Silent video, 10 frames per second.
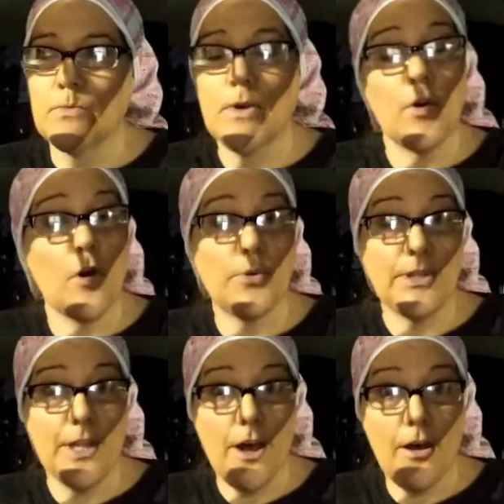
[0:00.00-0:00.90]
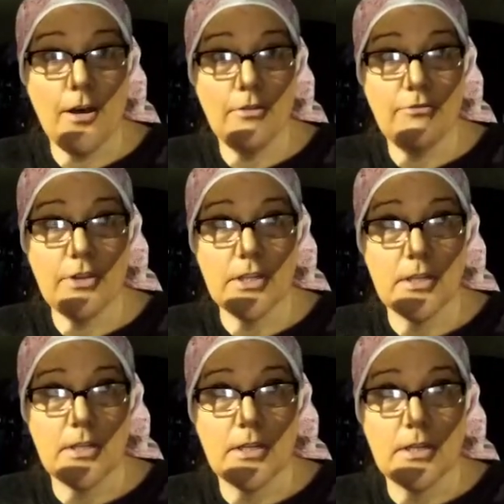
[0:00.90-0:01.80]
Red Heart with Love
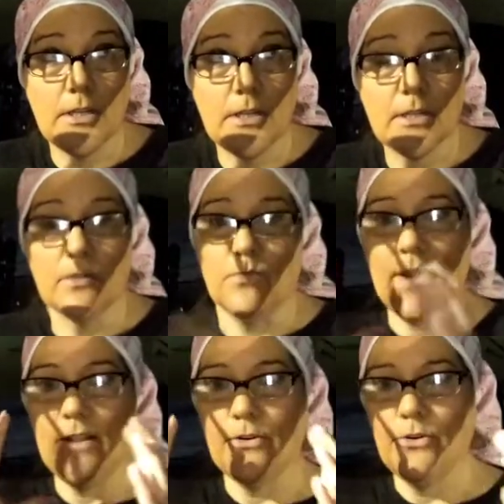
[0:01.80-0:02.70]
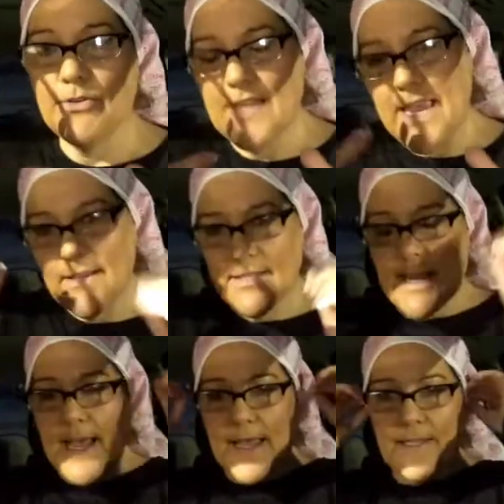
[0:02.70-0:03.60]
regular skein
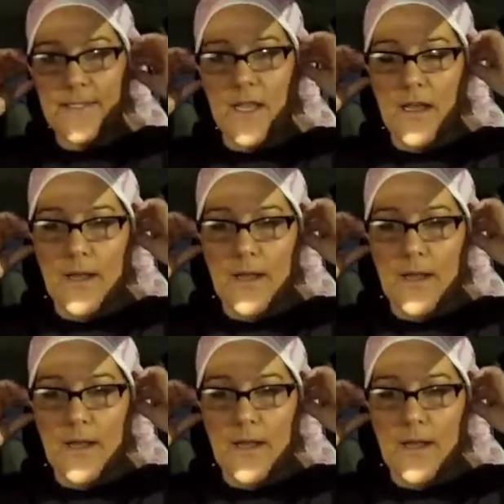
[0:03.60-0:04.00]
size.